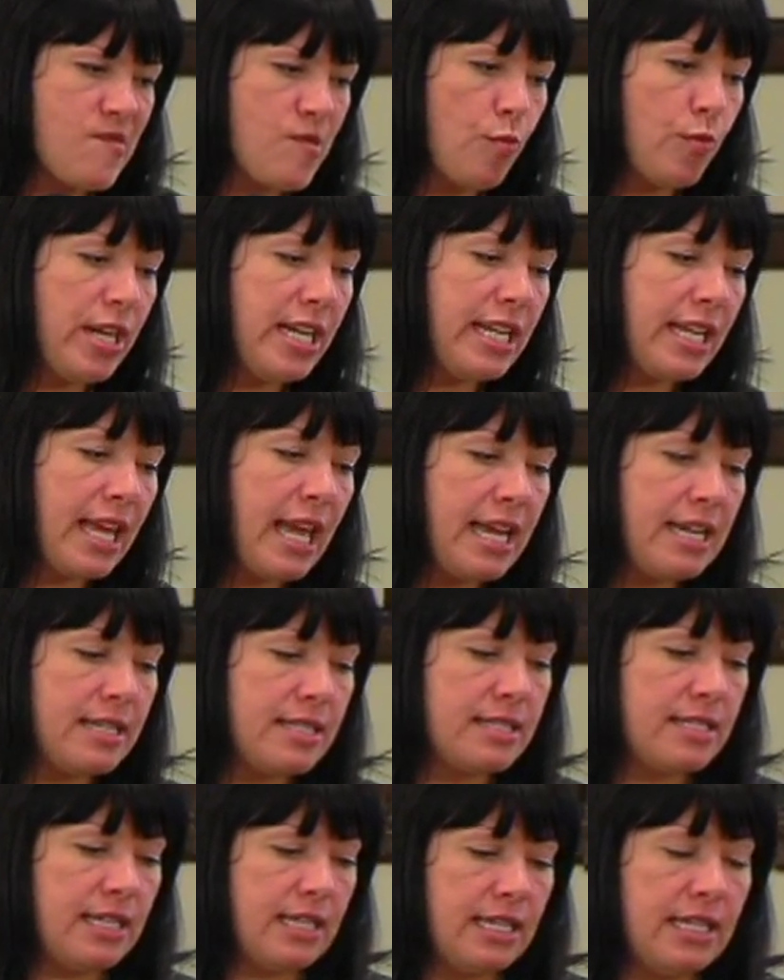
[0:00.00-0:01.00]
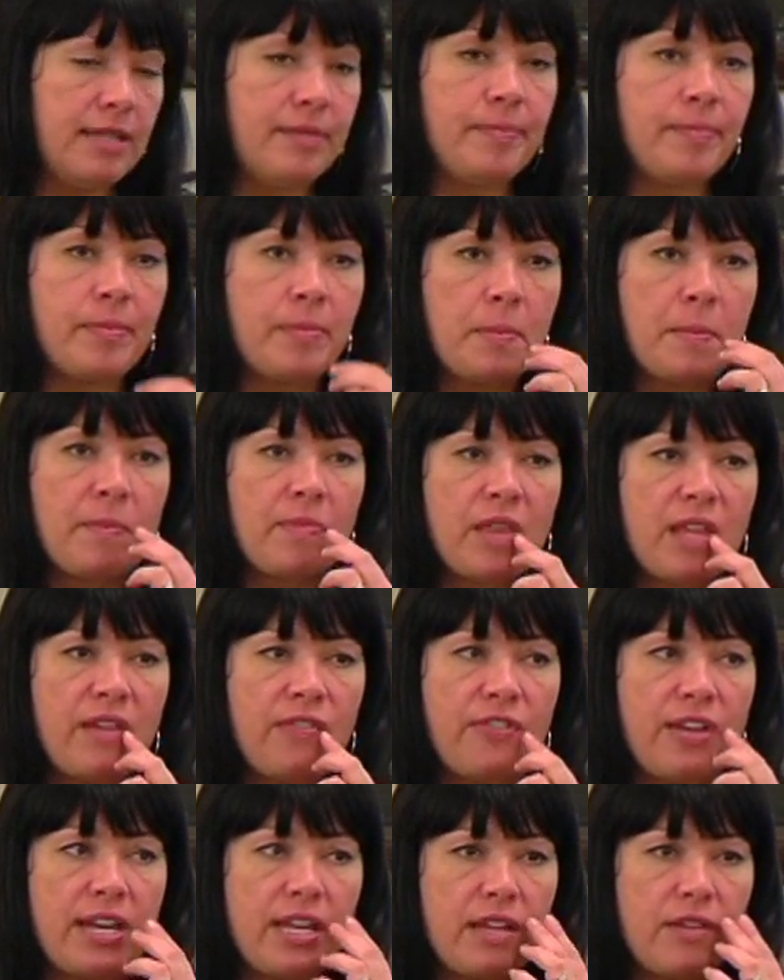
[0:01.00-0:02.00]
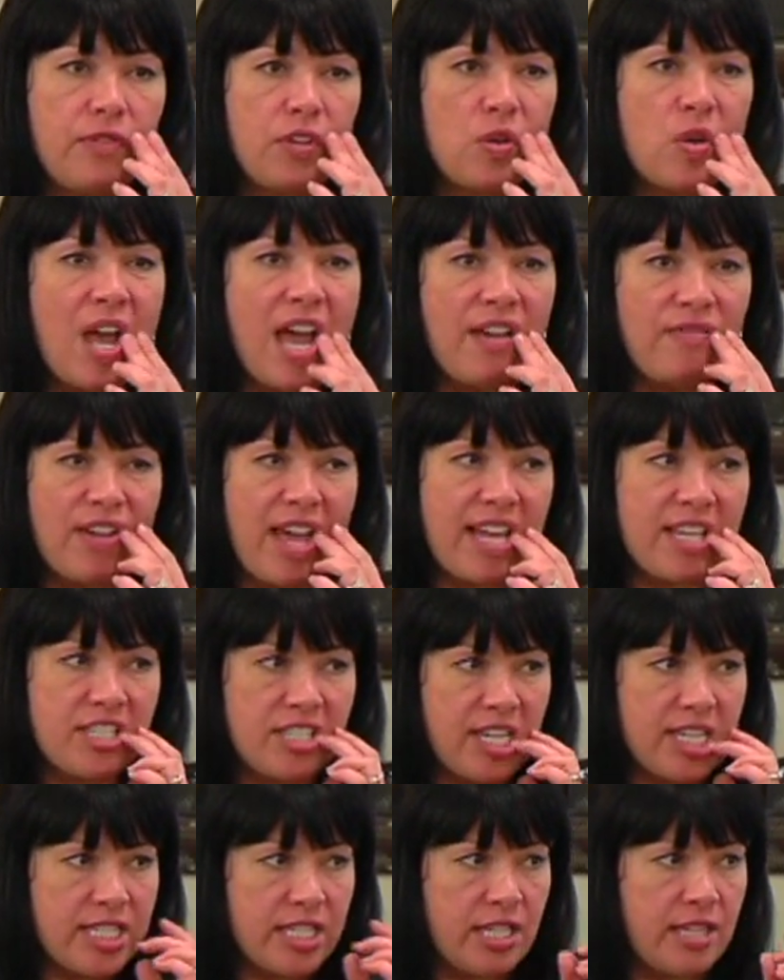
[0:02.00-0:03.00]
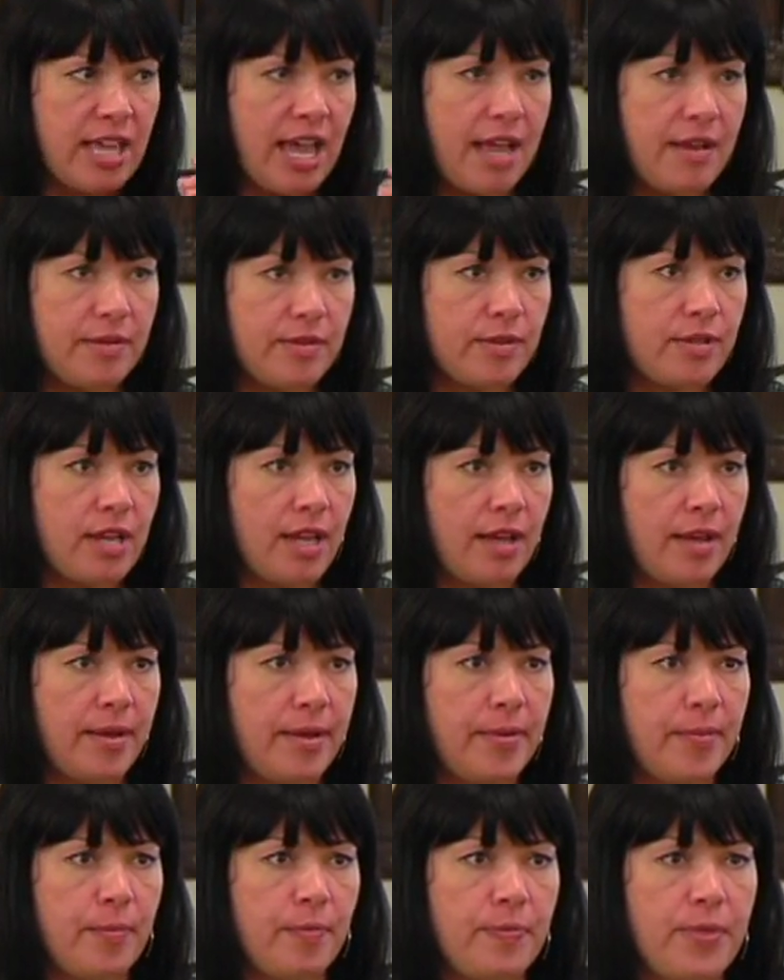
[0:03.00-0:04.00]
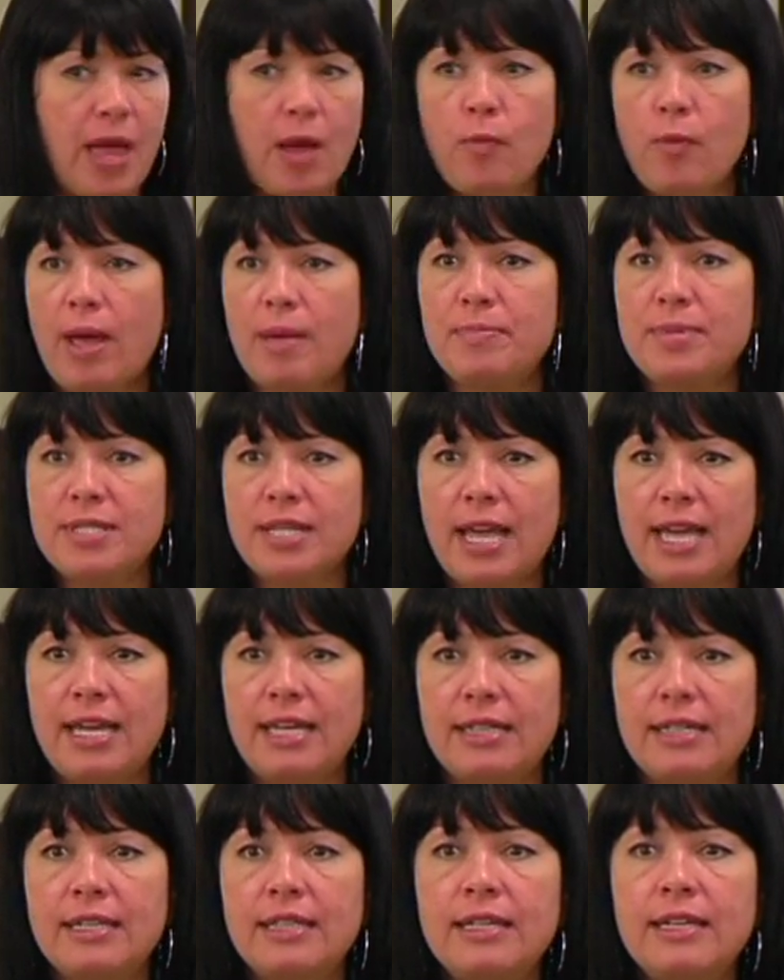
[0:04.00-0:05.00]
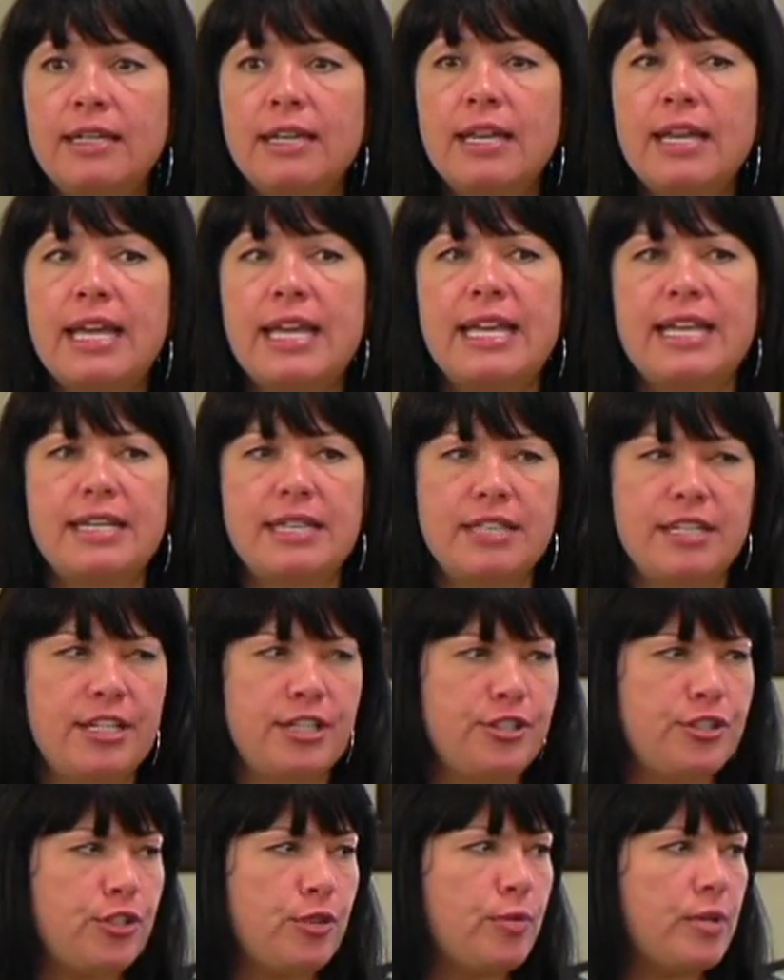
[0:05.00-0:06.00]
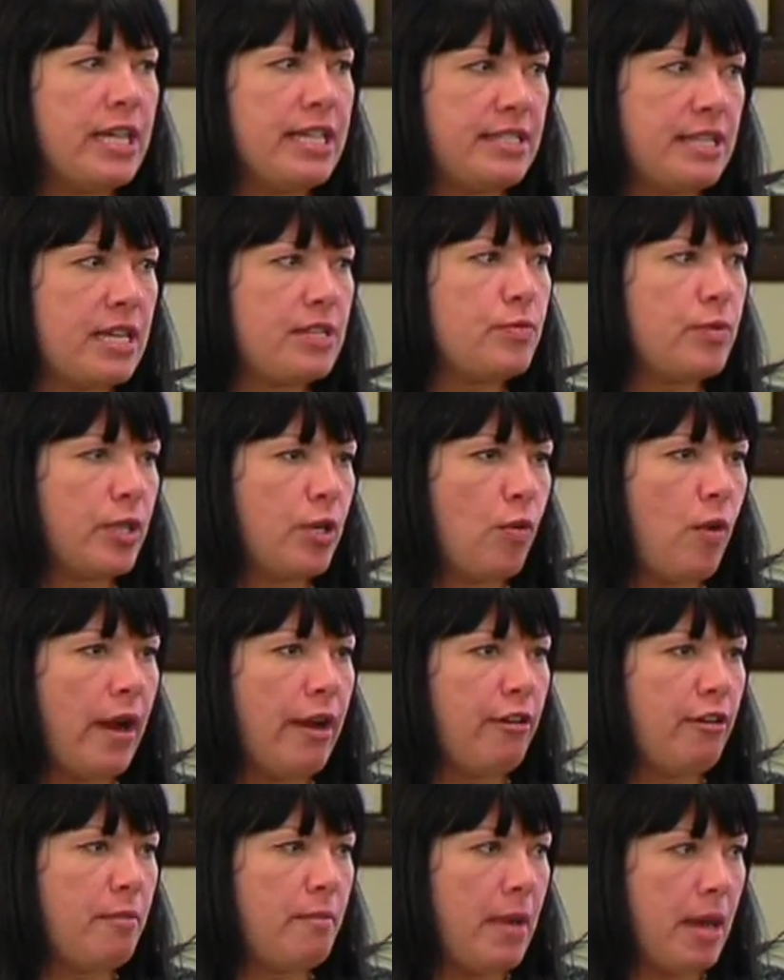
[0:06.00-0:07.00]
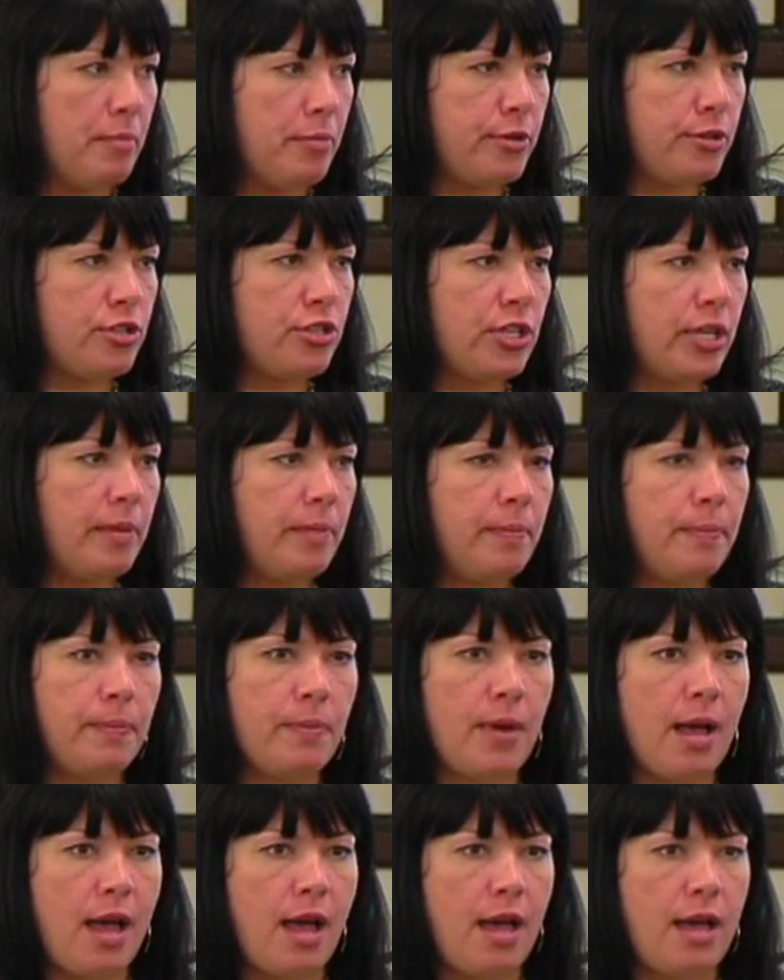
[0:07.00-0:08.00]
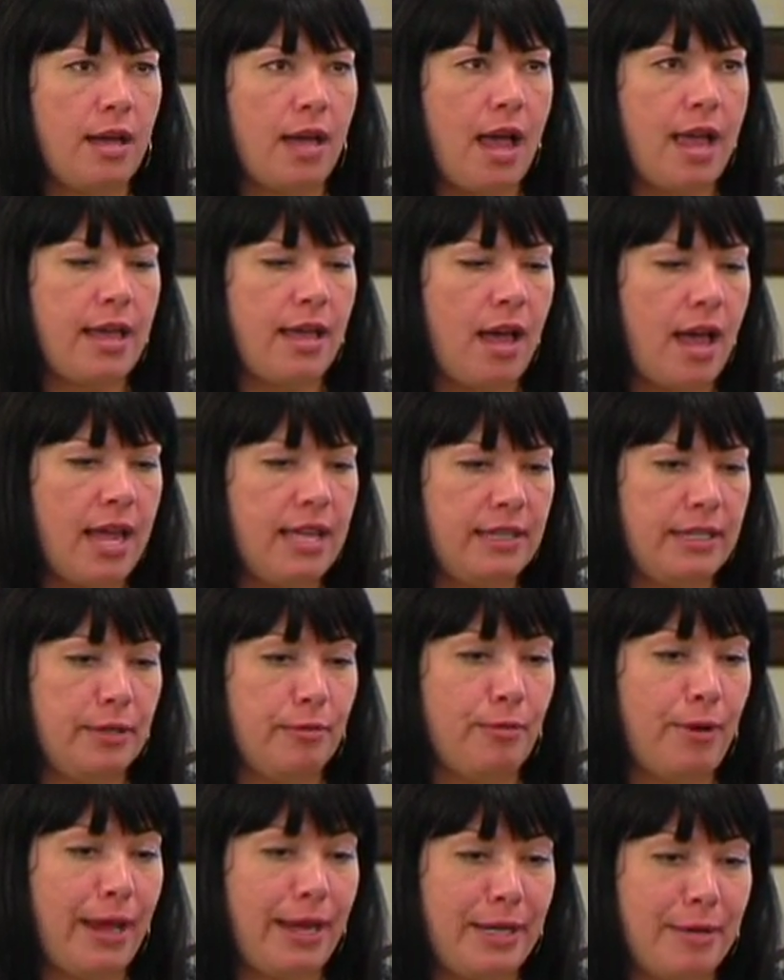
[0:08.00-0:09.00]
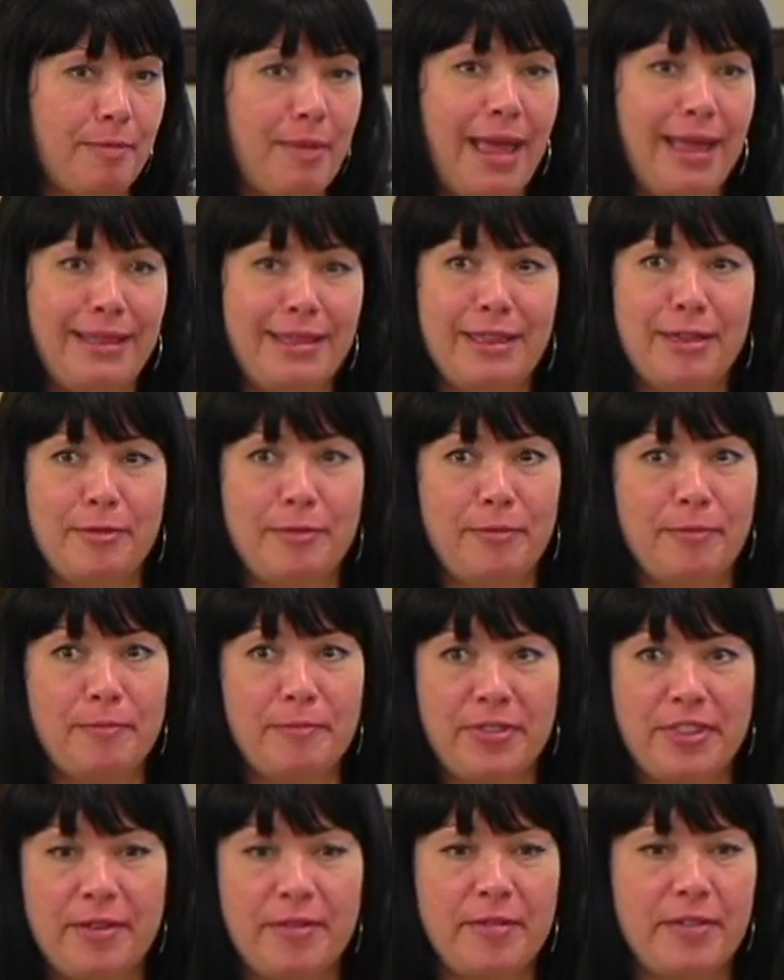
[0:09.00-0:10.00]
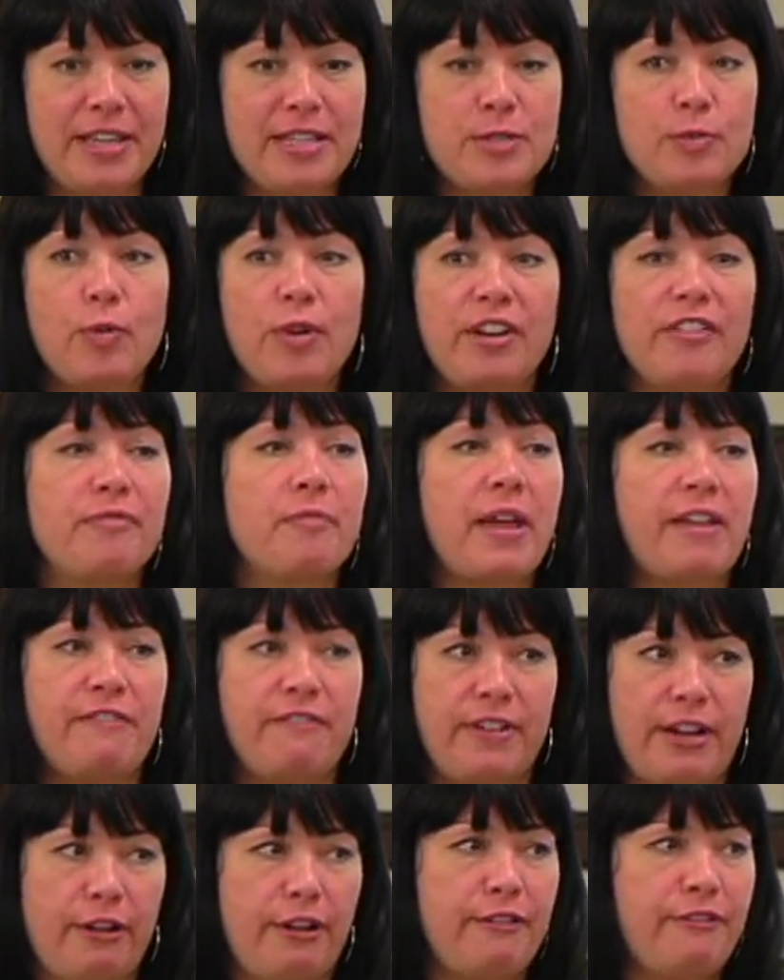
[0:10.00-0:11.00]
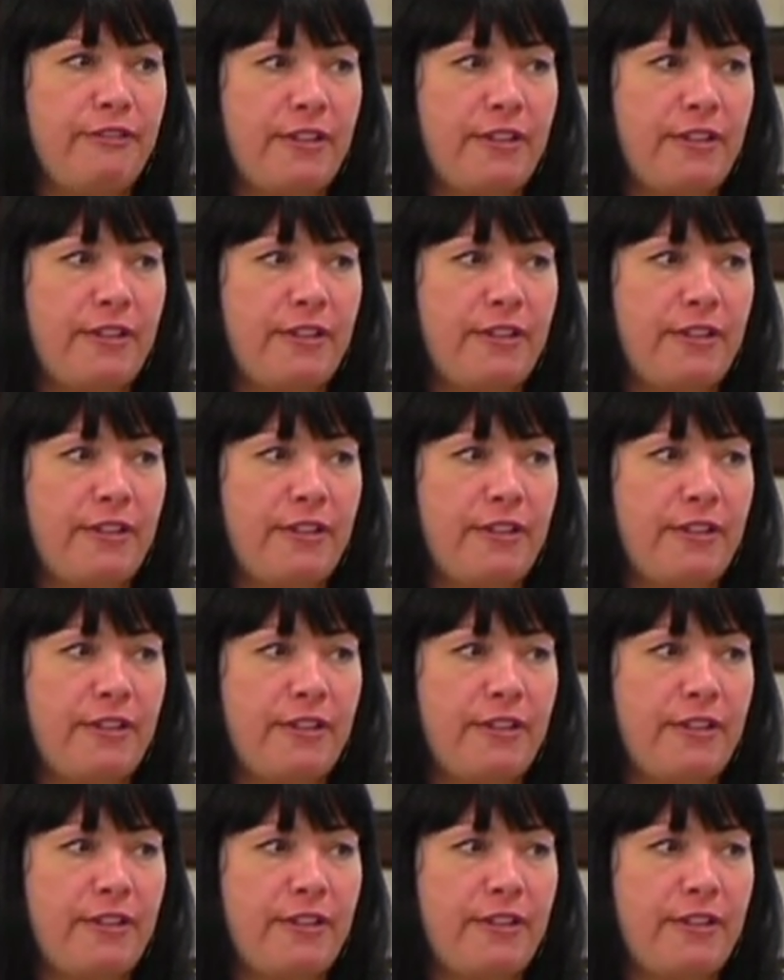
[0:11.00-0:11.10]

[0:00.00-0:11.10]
Reading A to Z, if any of you have access to that website, it does require a membership. I highly recommend it's one of my very